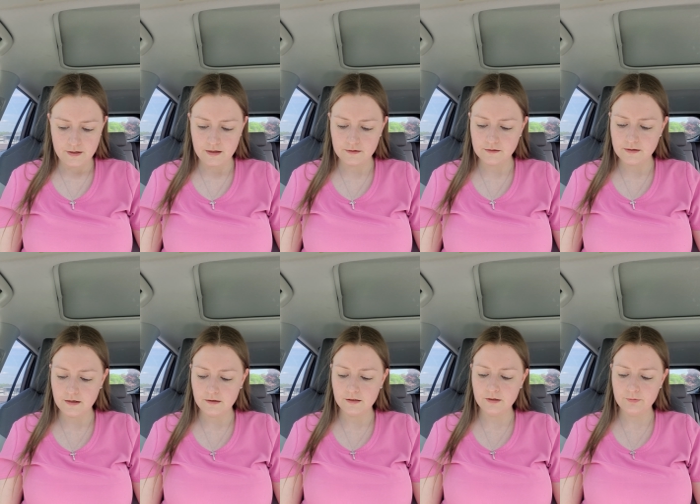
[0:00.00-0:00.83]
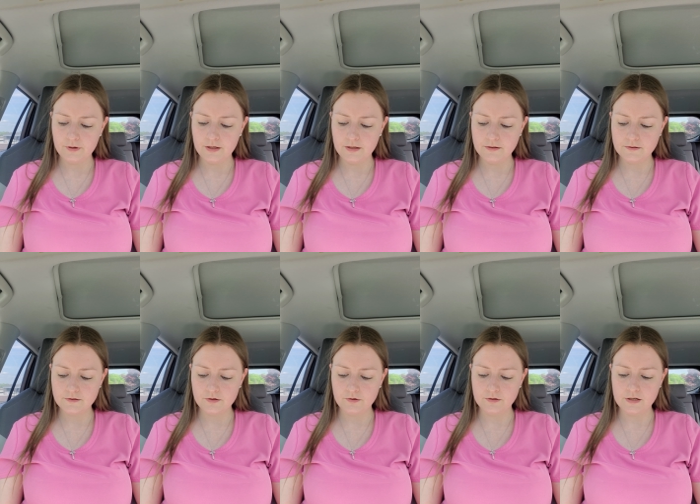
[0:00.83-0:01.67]
And the daily
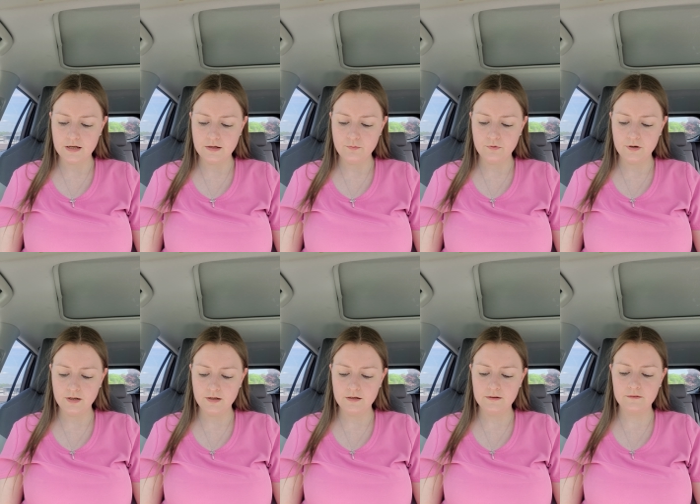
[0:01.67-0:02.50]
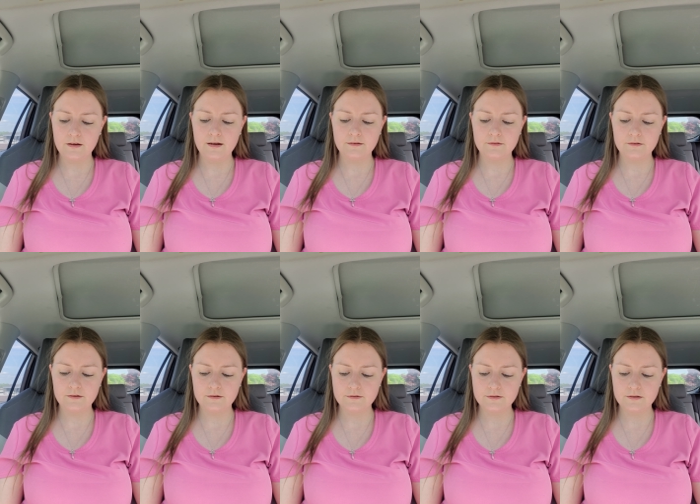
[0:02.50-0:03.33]
readings on day 1 is
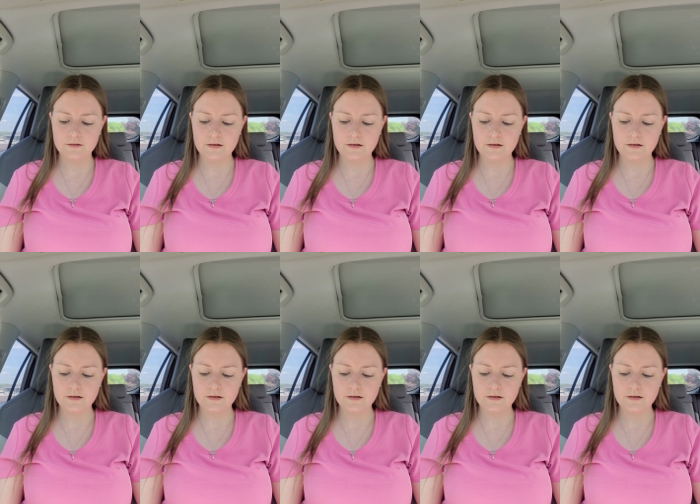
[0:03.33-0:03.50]
Exodus